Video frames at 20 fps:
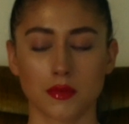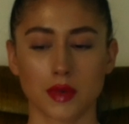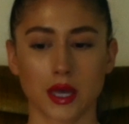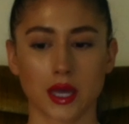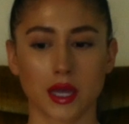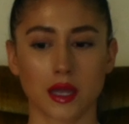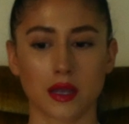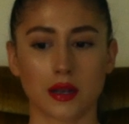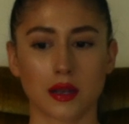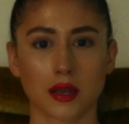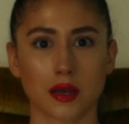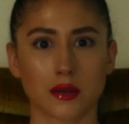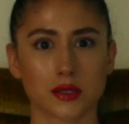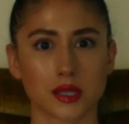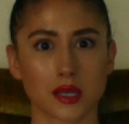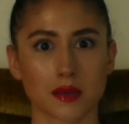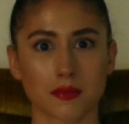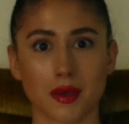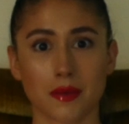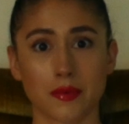And I was
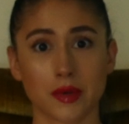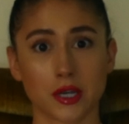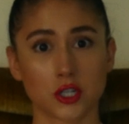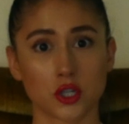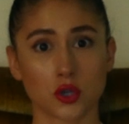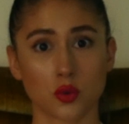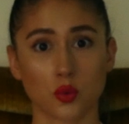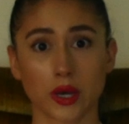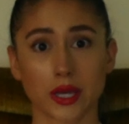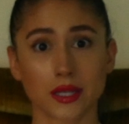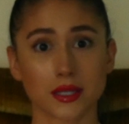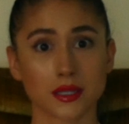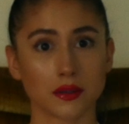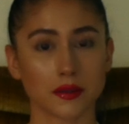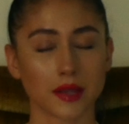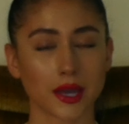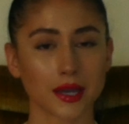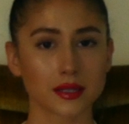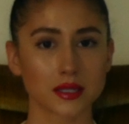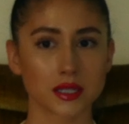like, maybe I should wait till
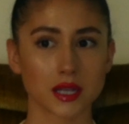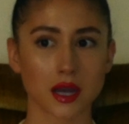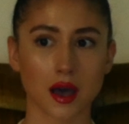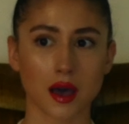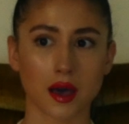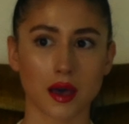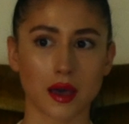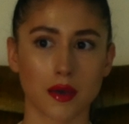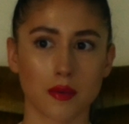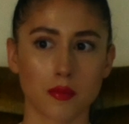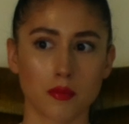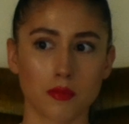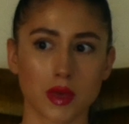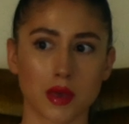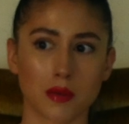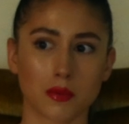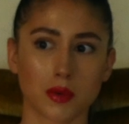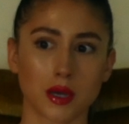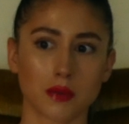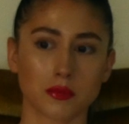next time.
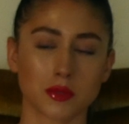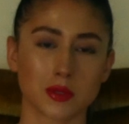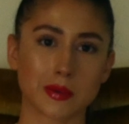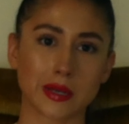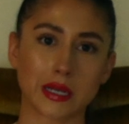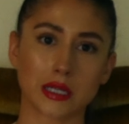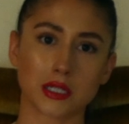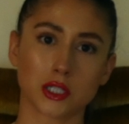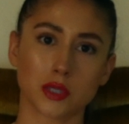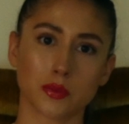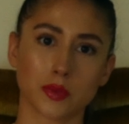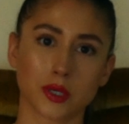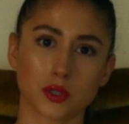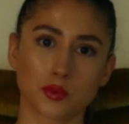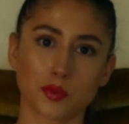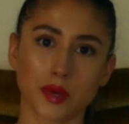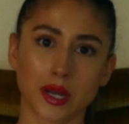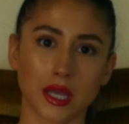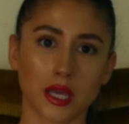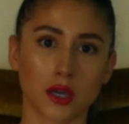Maybe I'm spending too
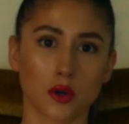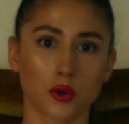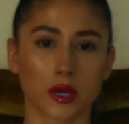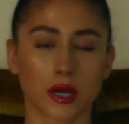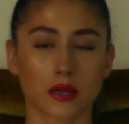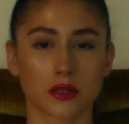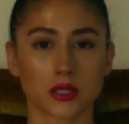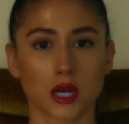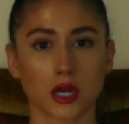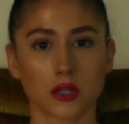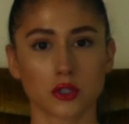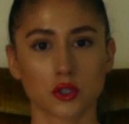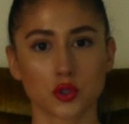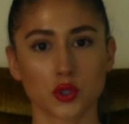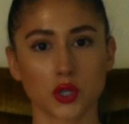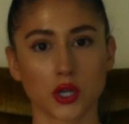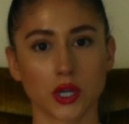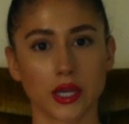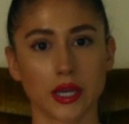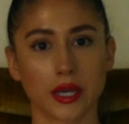much money going out to
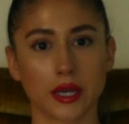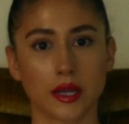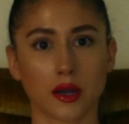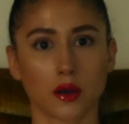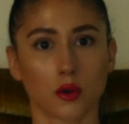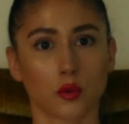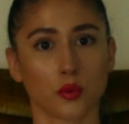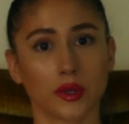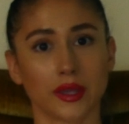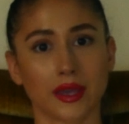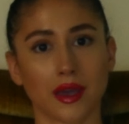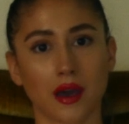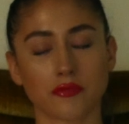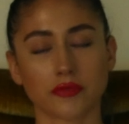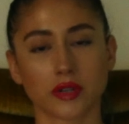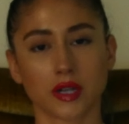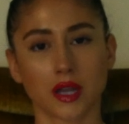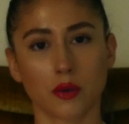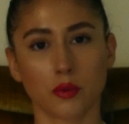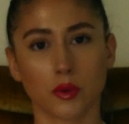Australia and I don't really have
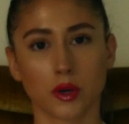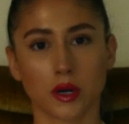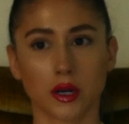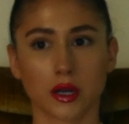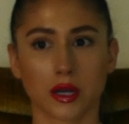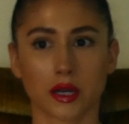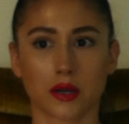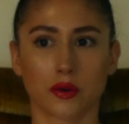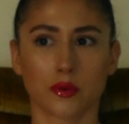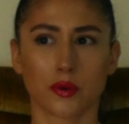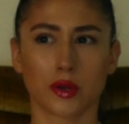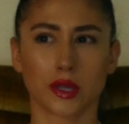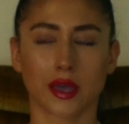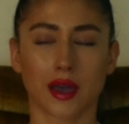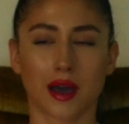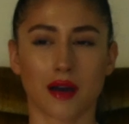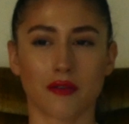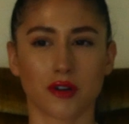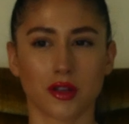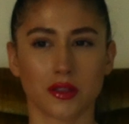a network. I don't really
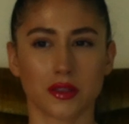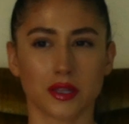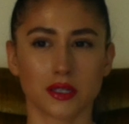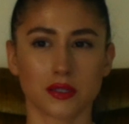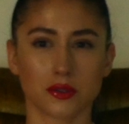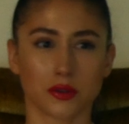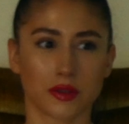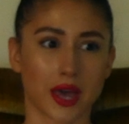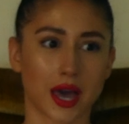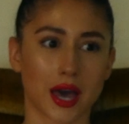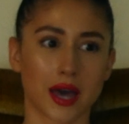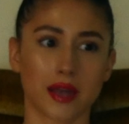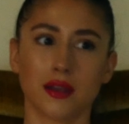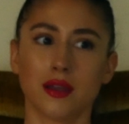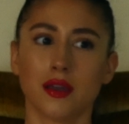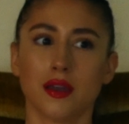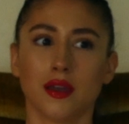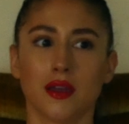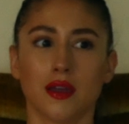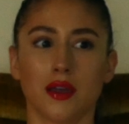have all this or that.
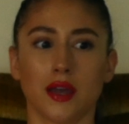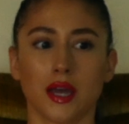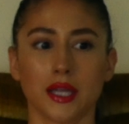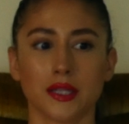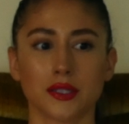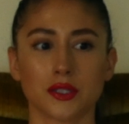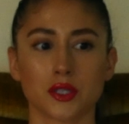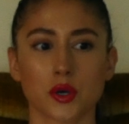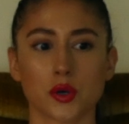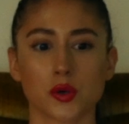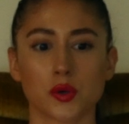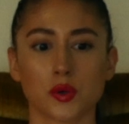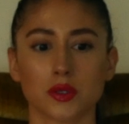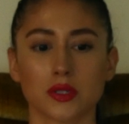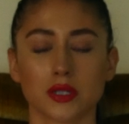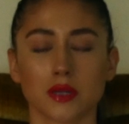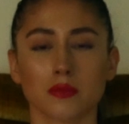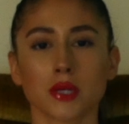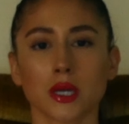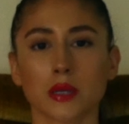And so
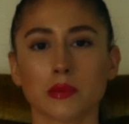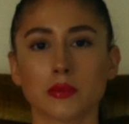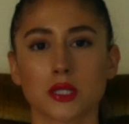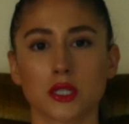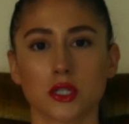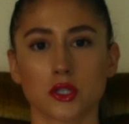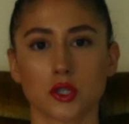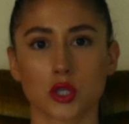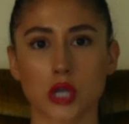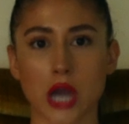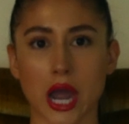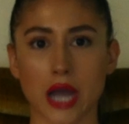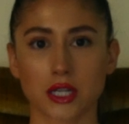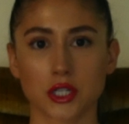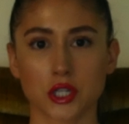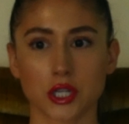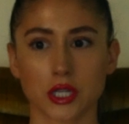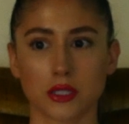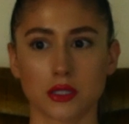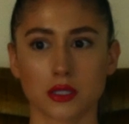sometimes
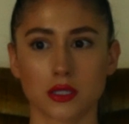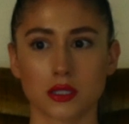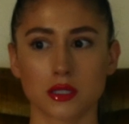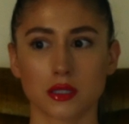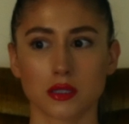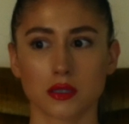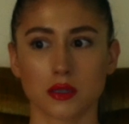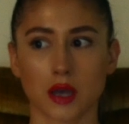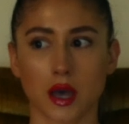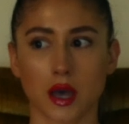distractions